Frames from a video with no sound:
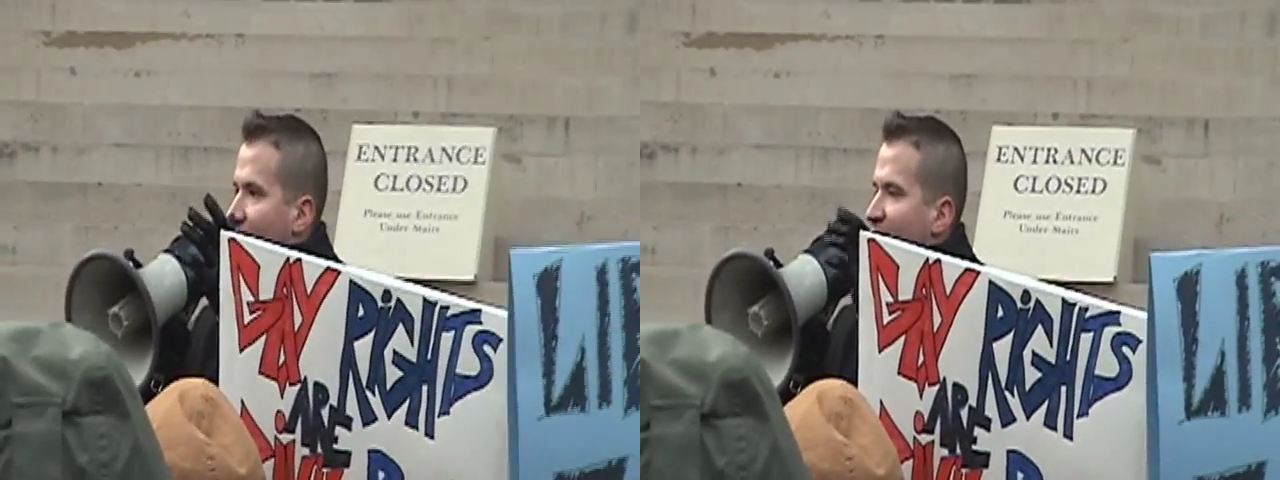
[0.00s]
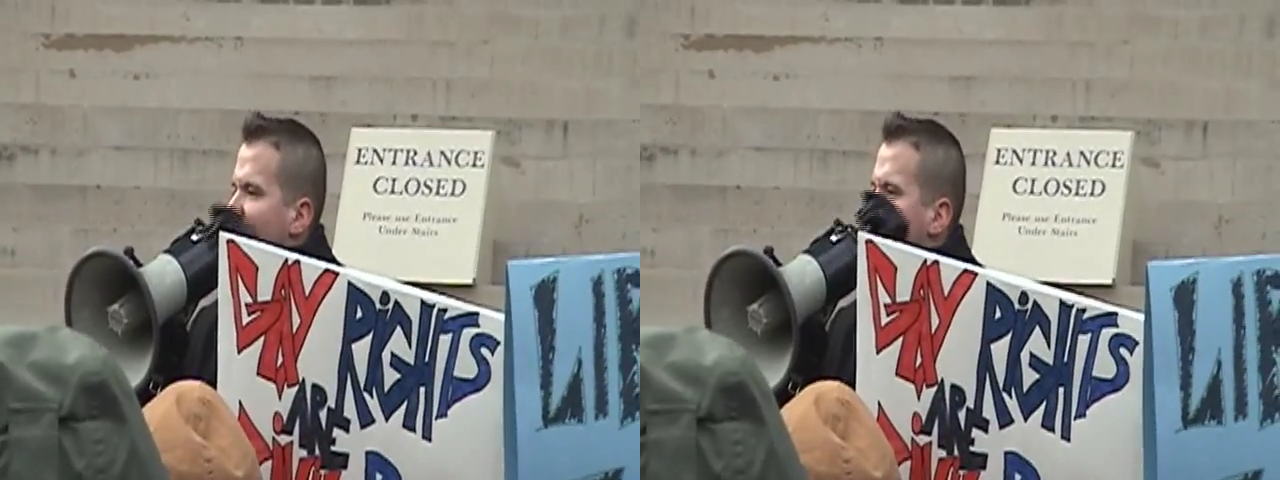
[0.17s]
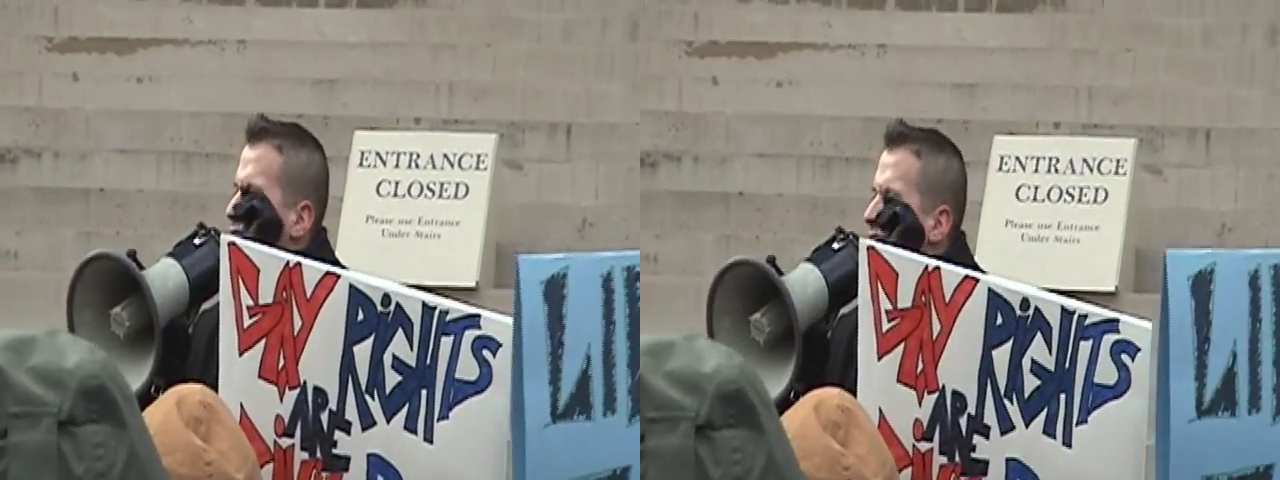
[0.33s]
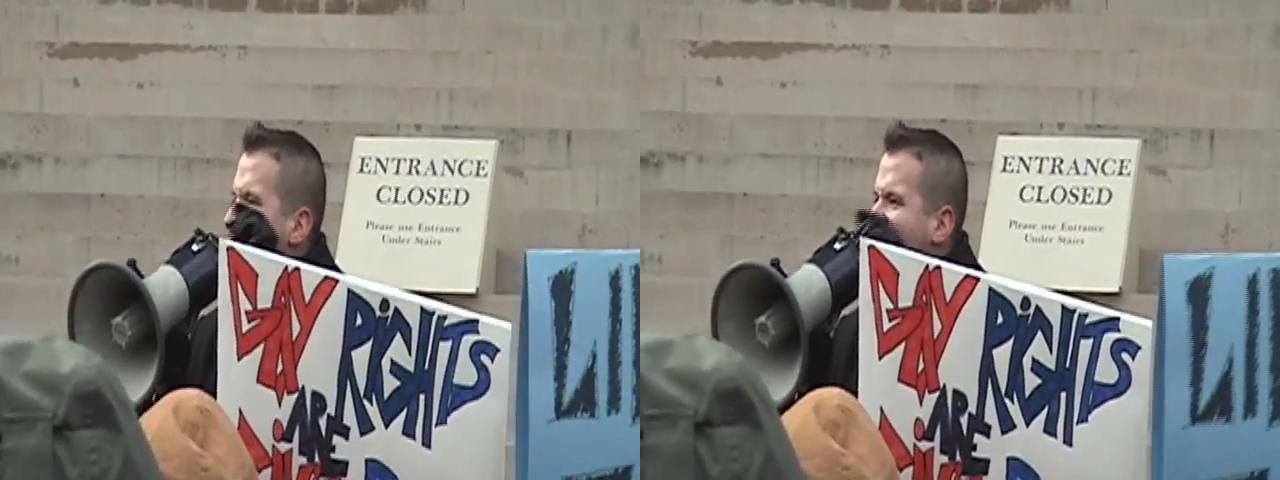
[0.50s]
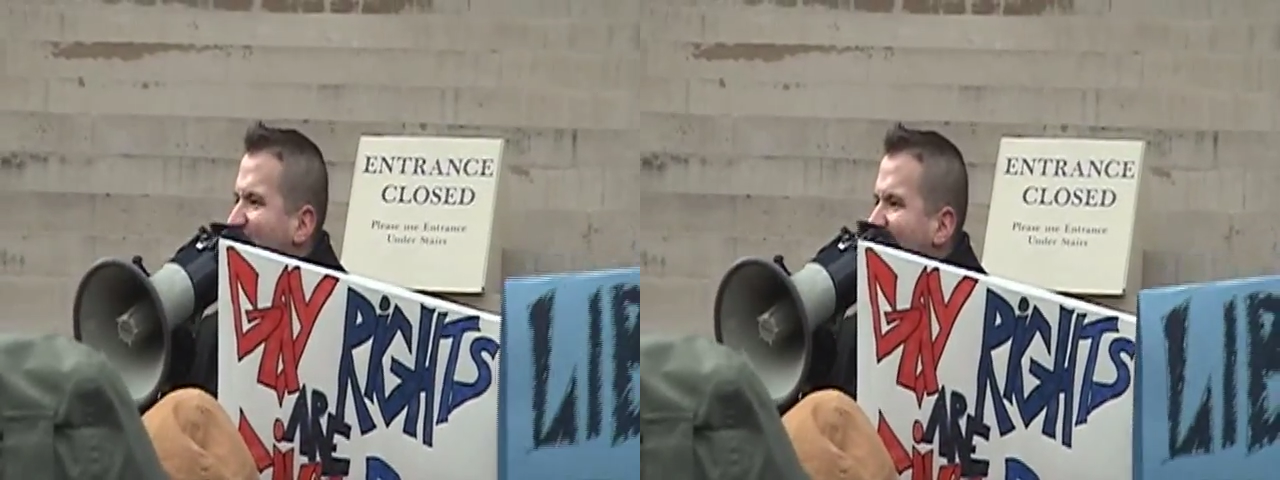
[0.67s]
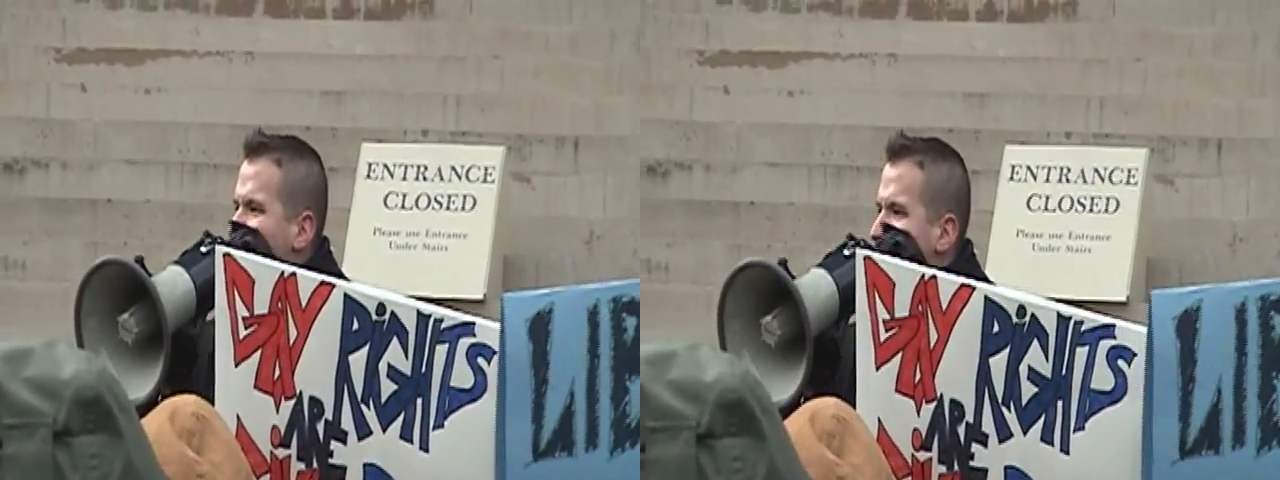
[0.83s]
is
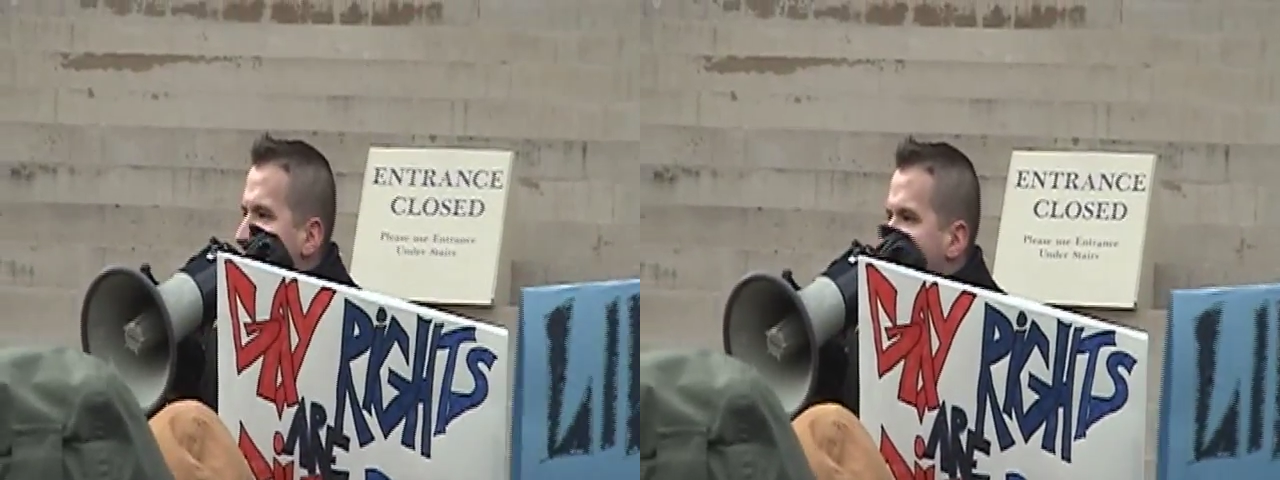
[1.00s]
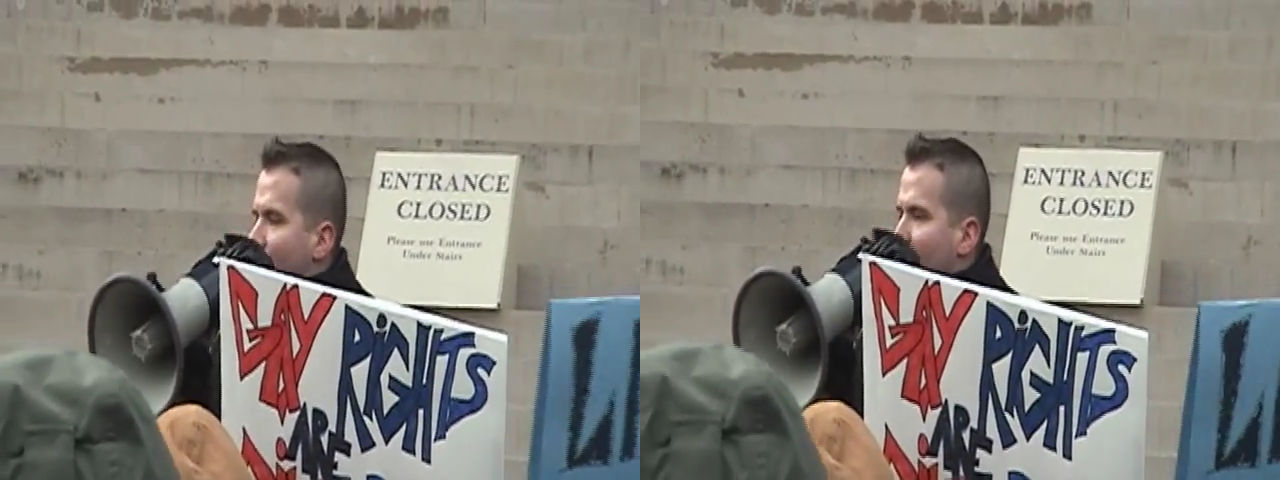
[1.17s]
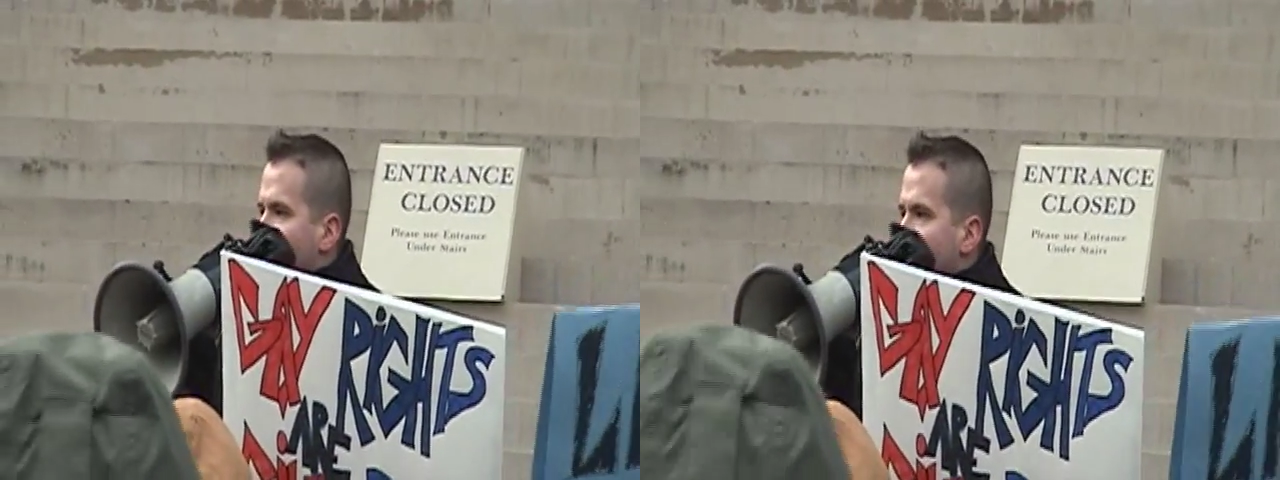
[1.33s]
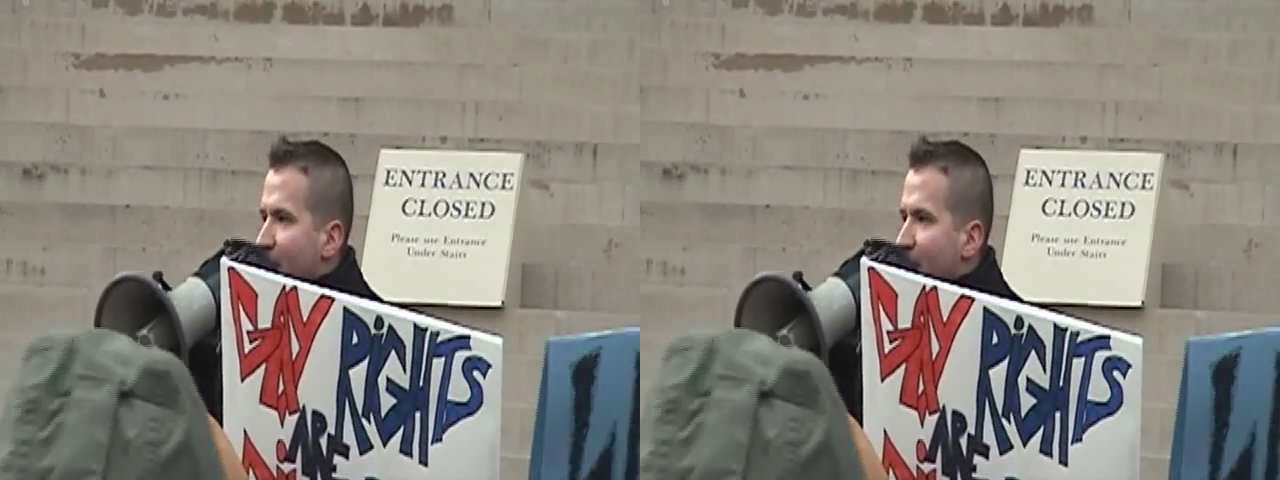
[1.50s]
finally able to